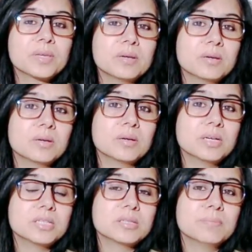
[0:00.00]
uh,
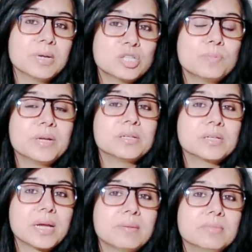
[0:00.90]
it's a much better
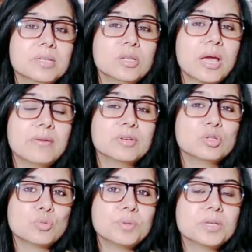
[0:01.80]
time than having
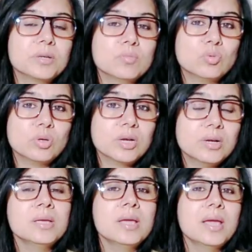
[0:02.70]
Jupiter in
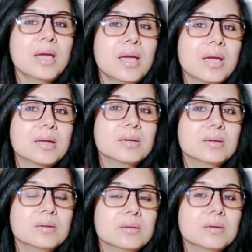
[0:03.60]
Mula.
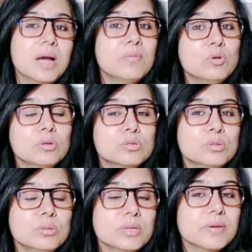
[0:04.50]
And uh, I would
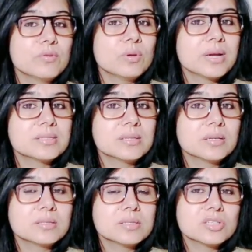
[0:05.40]
also give you guys
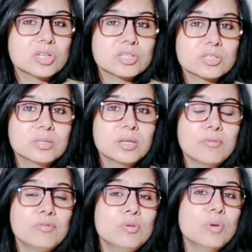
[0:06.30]
another suggestion
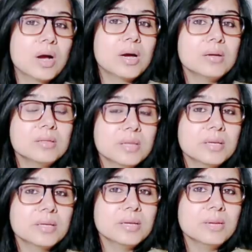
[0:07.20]
if you are
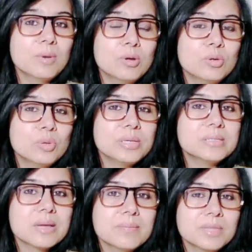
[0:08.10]
thinking about doing
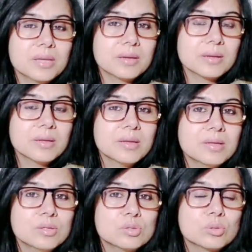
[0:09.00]
something.
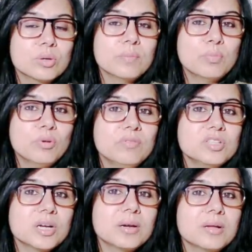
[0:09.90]
So in
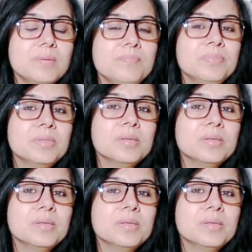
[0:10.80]
Purvashada,